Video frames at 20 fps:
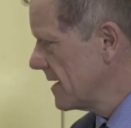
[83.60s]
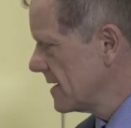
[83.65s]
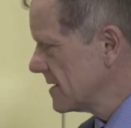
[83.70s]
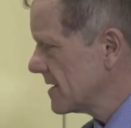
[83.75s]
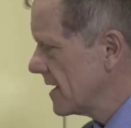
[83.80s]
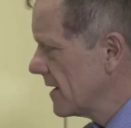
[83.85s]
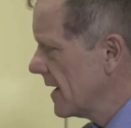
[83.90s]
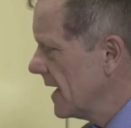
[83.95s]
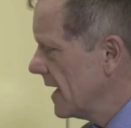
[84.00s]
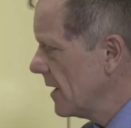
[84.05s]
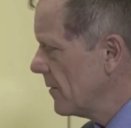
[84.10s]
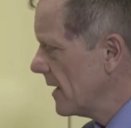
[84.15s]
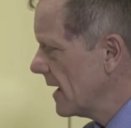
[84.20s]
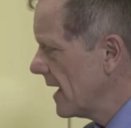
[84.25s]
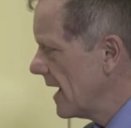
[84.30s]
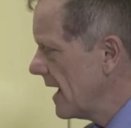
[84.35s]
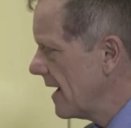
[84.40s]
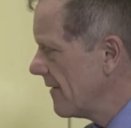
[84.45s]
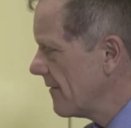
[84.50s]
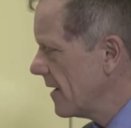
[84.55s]
So here we
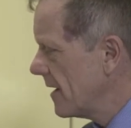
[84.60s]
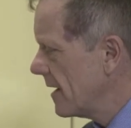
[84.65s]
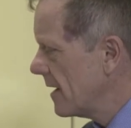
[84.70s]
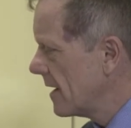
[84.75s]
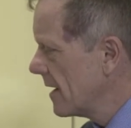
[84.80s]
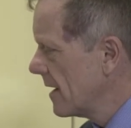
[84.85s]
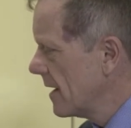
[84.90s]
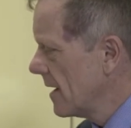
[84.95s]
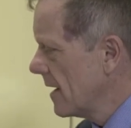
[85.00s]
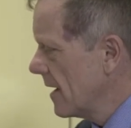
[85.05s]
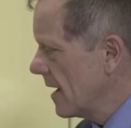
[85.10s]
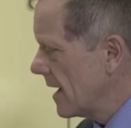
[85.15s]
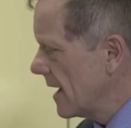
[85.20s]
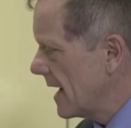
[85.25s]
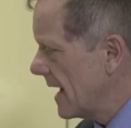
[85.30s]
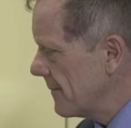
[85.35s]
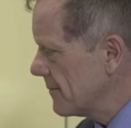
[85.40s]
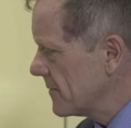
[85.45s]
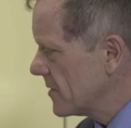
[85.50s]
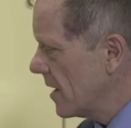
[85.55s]
have a
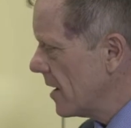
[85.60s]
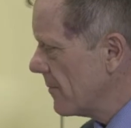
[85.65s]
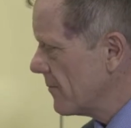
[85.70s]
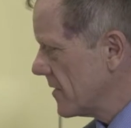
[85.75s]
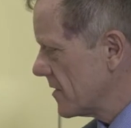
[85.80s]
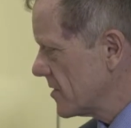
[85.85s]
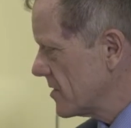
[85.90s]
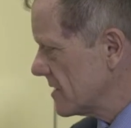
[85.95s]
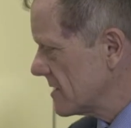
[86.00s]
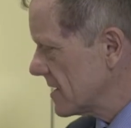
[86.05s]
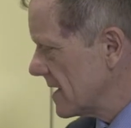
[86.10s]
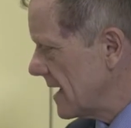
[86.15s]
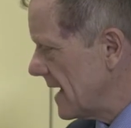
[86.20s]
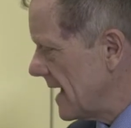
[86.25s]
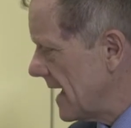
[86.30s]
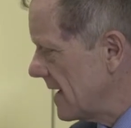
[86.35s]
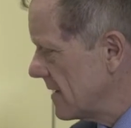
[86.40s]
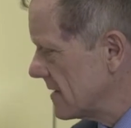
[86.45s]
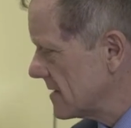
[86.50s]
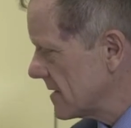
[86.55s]
laptop that just
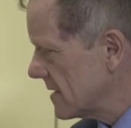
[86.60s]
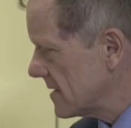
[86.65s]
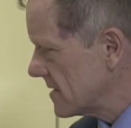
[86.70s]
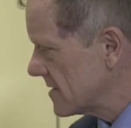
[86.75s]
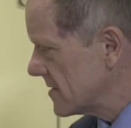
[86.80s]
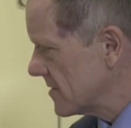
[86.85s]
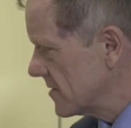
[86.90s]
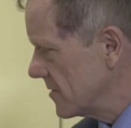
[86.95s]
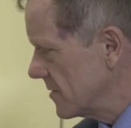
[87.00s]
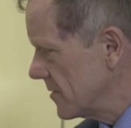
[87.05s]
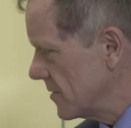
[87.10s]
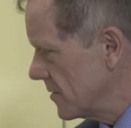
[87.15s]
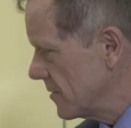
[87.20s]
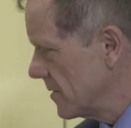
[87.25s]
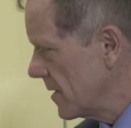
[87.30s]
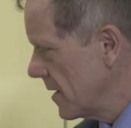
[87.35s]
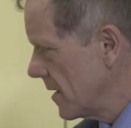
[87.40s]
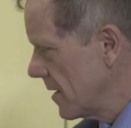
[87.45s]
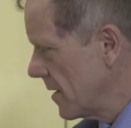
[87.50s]
allows us to